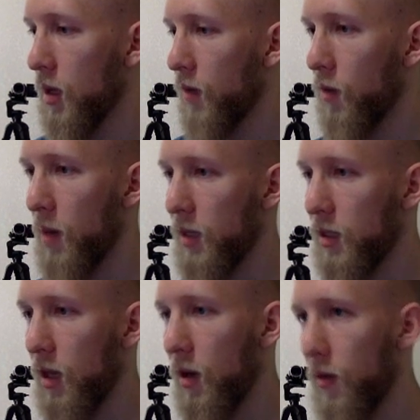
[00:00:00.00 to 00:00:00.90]
for
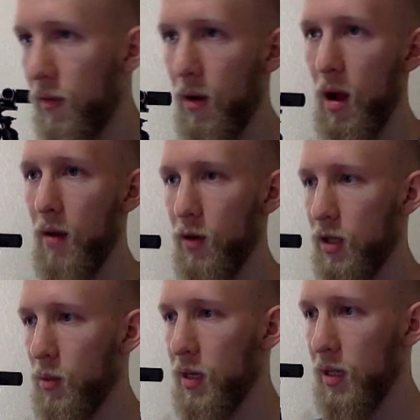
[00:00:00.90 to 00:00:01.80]
myself for
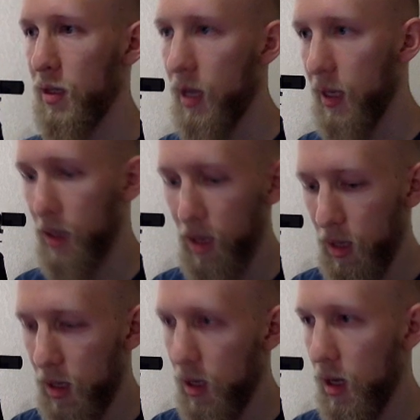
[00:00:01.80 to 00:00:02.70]
some reason, like
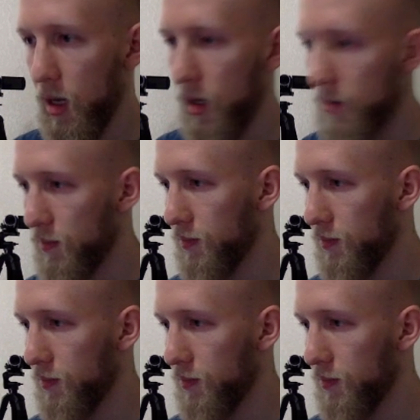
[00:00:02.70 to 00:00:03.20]
I